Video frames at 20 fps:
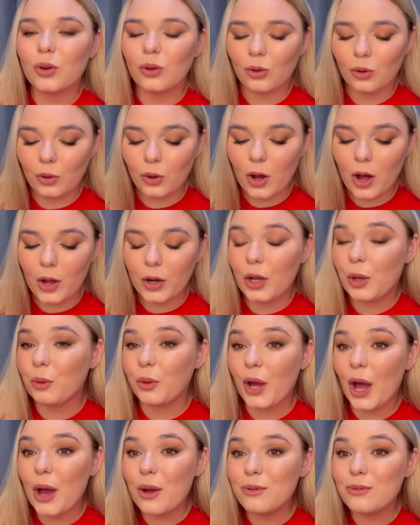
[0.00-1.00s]
or a new
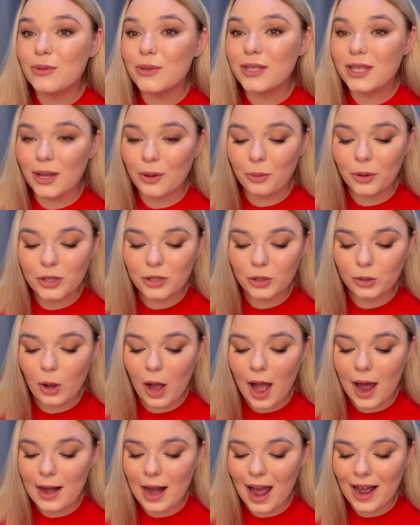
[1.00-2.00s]
coat, which is
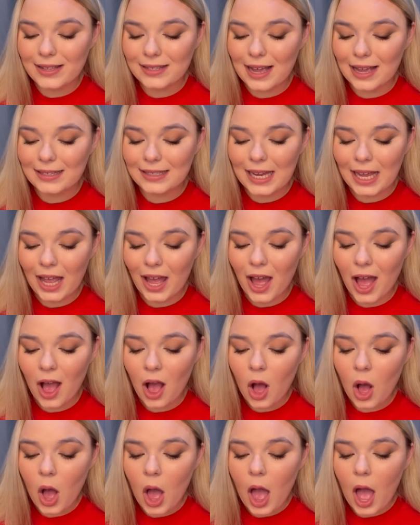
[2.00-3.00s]
quite a nice idea.
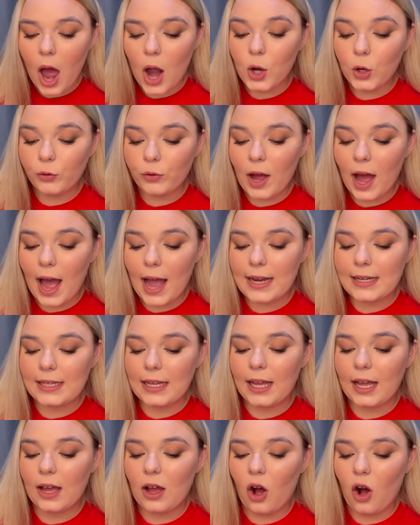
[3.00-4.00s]
Another
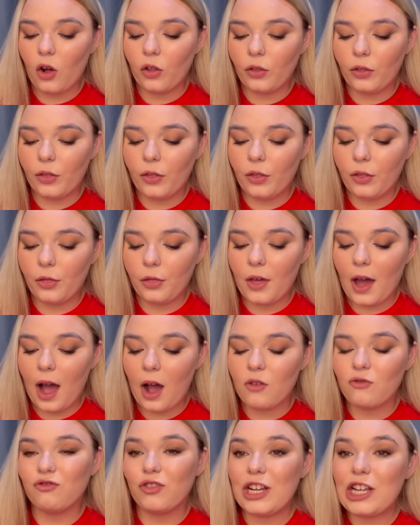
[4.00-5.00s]
idea on that
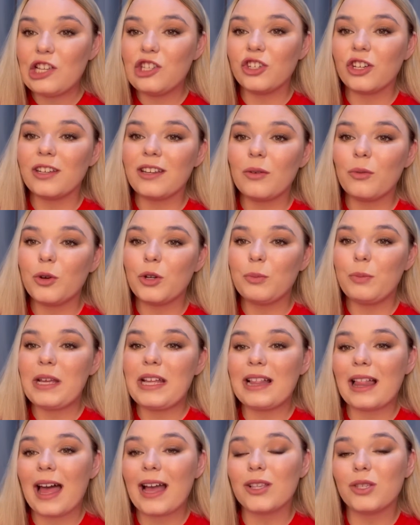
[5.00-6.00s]
region would
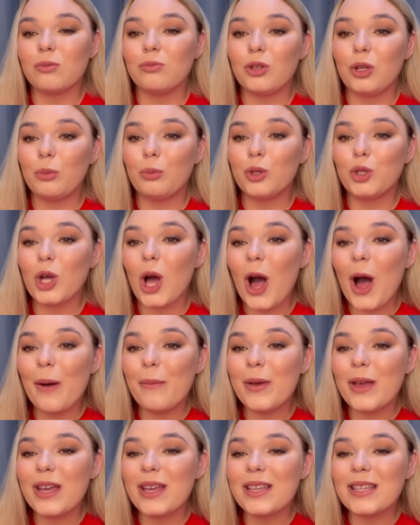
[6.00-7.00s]
be like some new
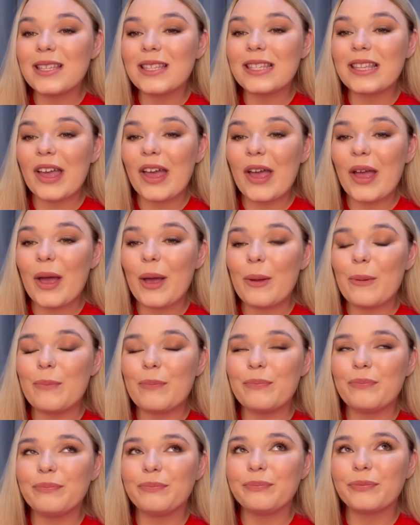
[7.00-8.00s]
pajamas,
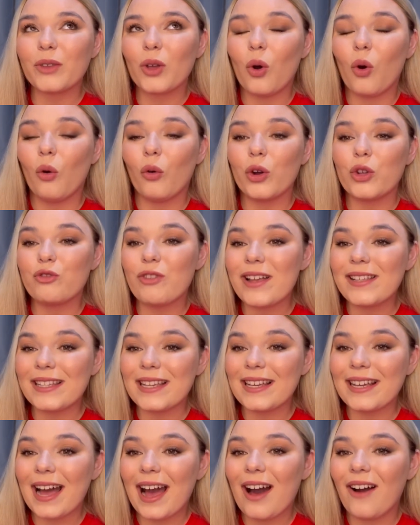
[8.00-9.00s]
or a
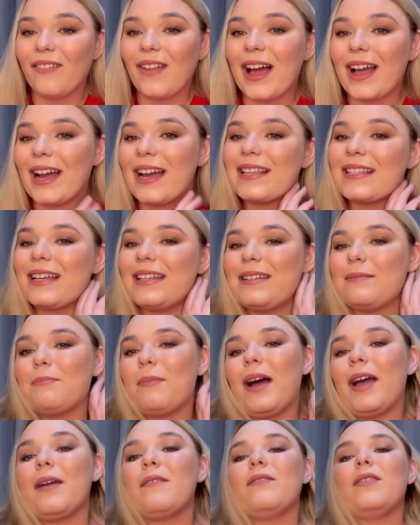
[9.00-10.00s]
dressing gown. Like I said
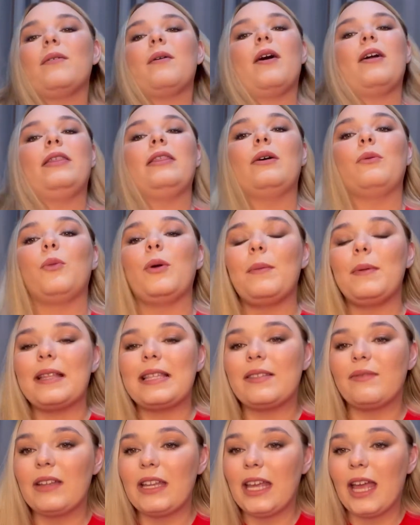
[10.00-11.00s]
in the
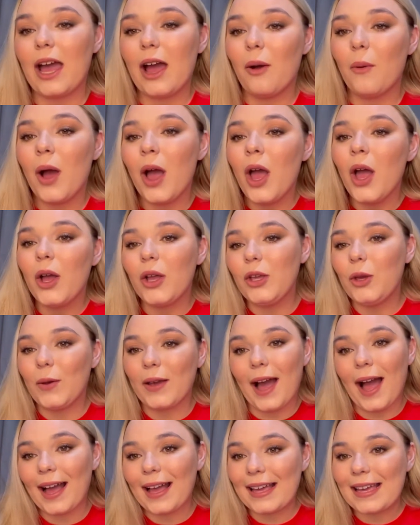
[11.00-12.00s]
women's video, you
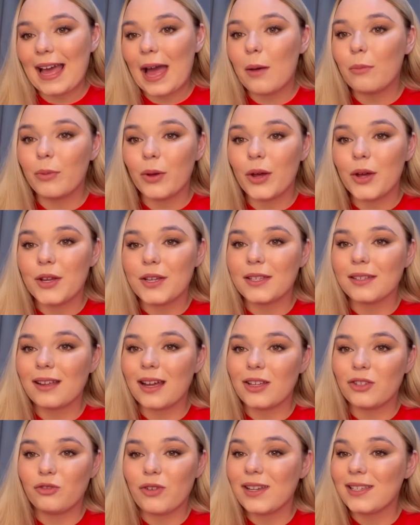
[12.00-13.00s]
can get
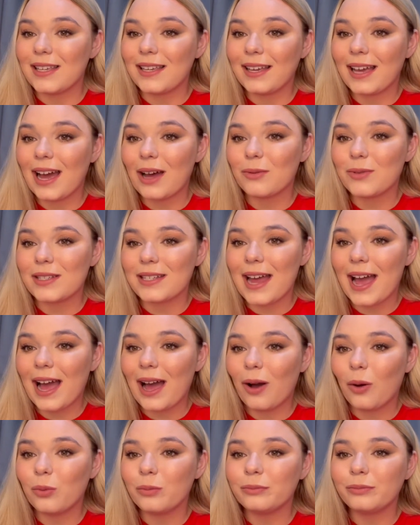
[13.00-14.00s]
personalized dressing gowns
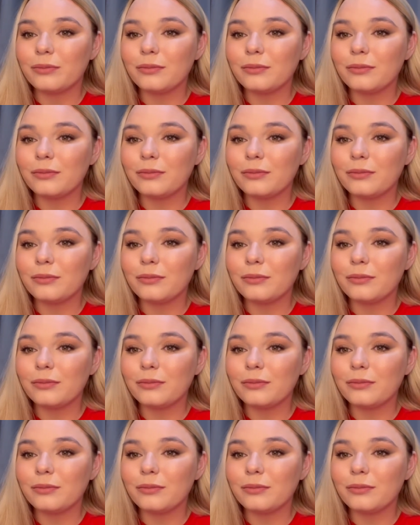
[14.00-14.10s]
now,